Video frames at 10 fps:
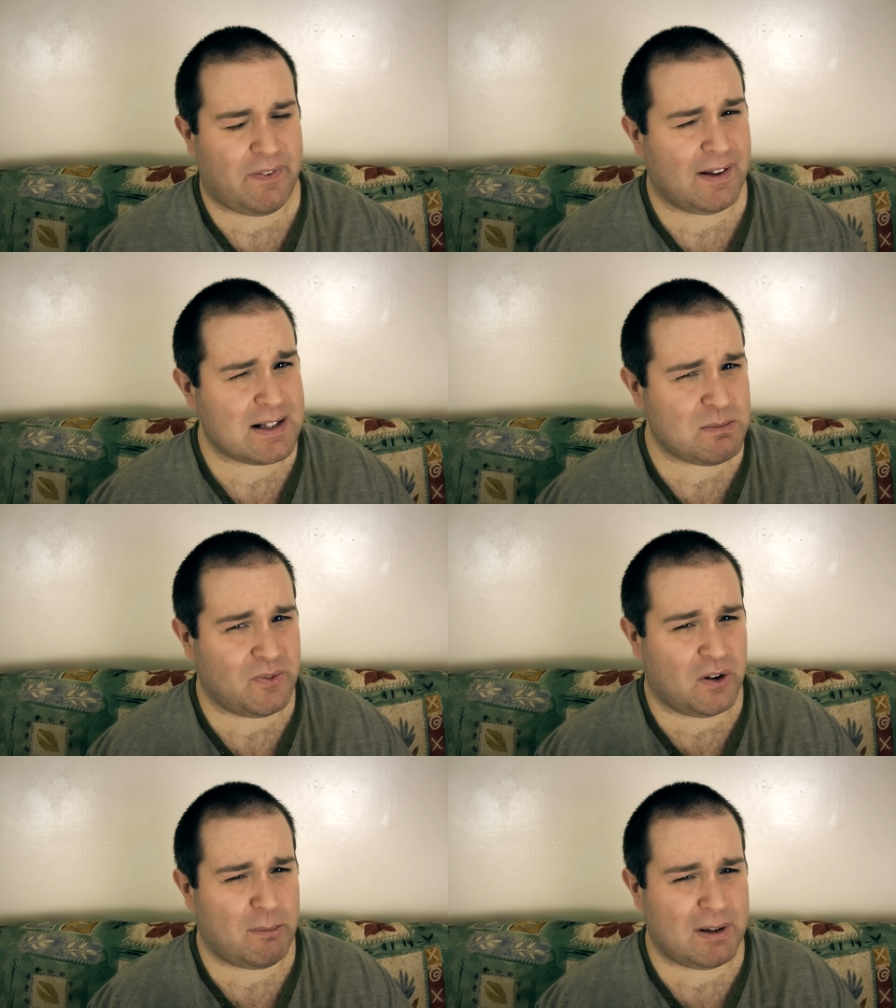I think some
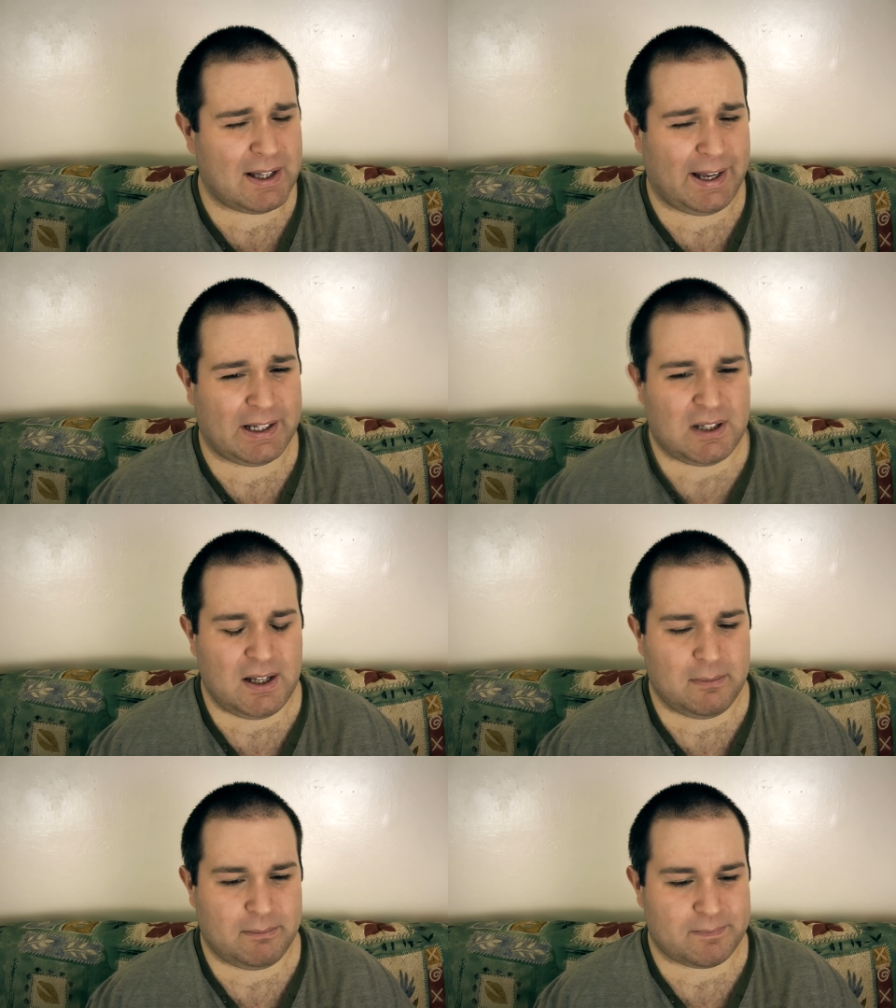of you are a bit like,
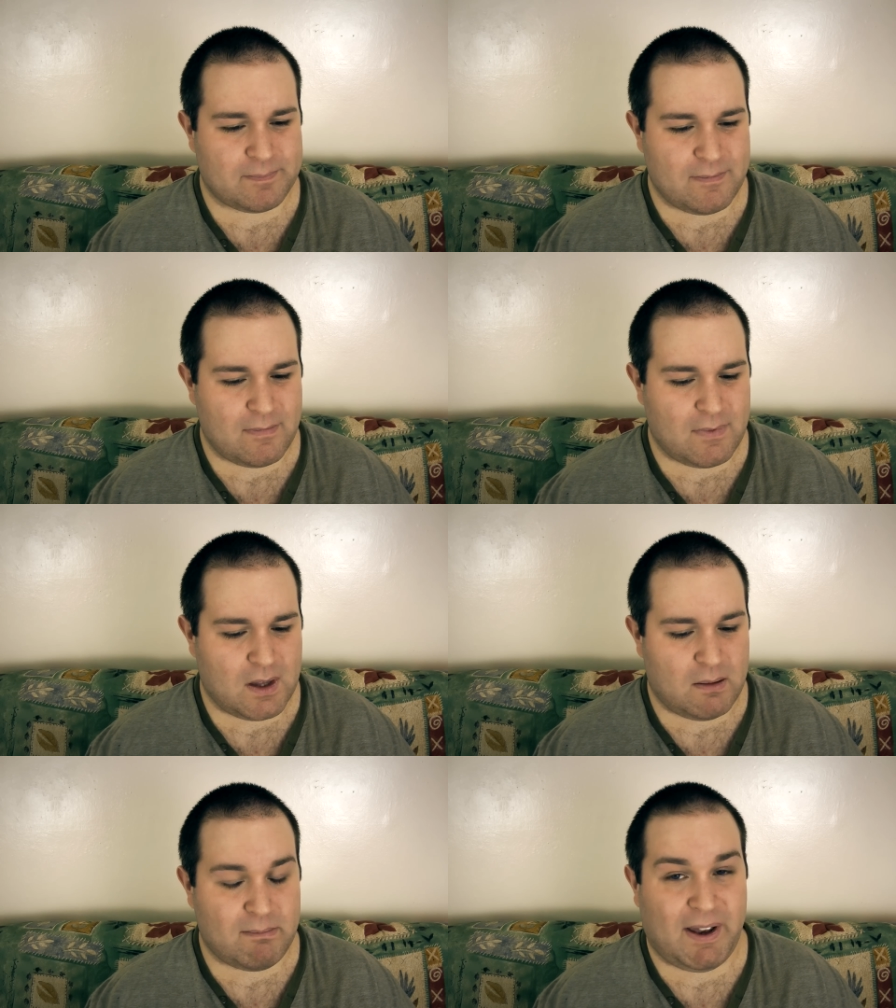um,
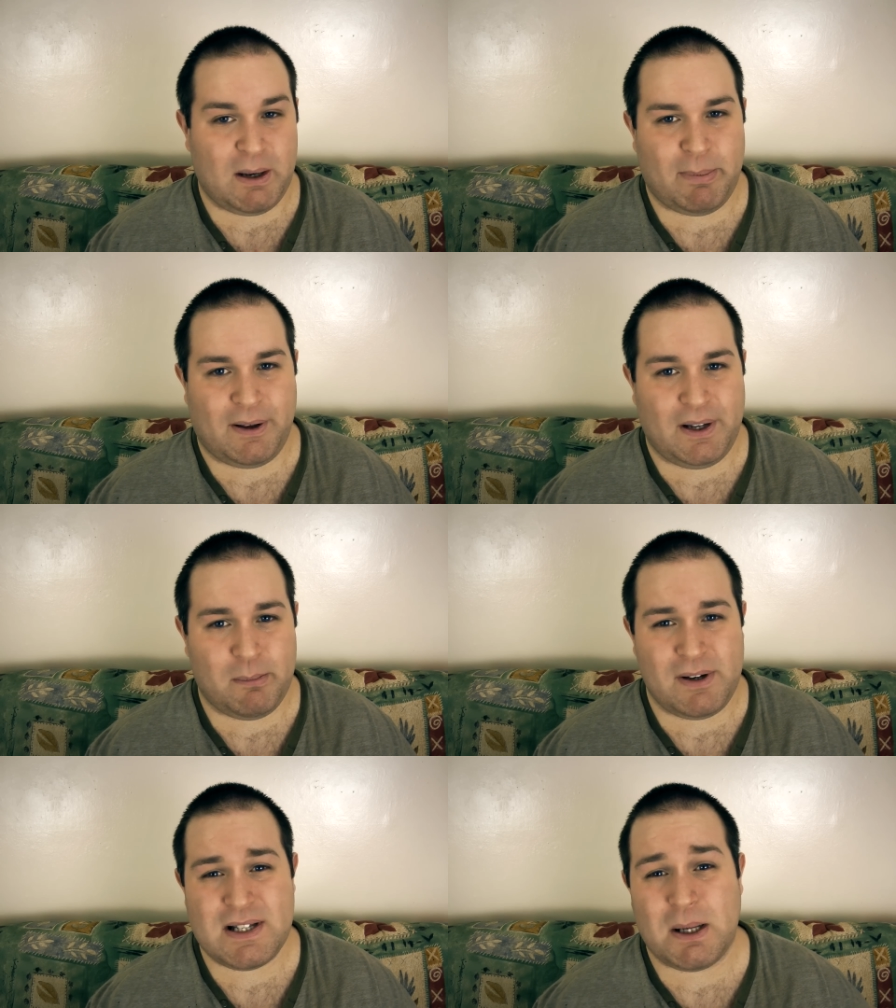mad about
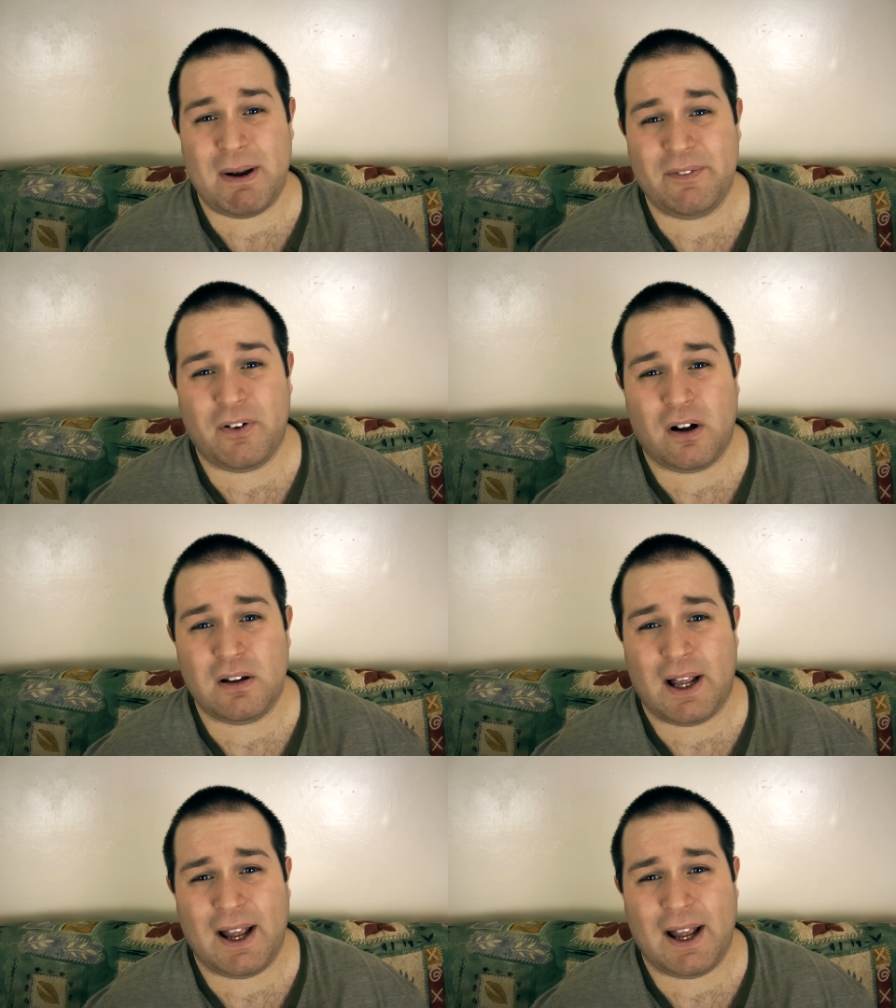it, but it's not my fault.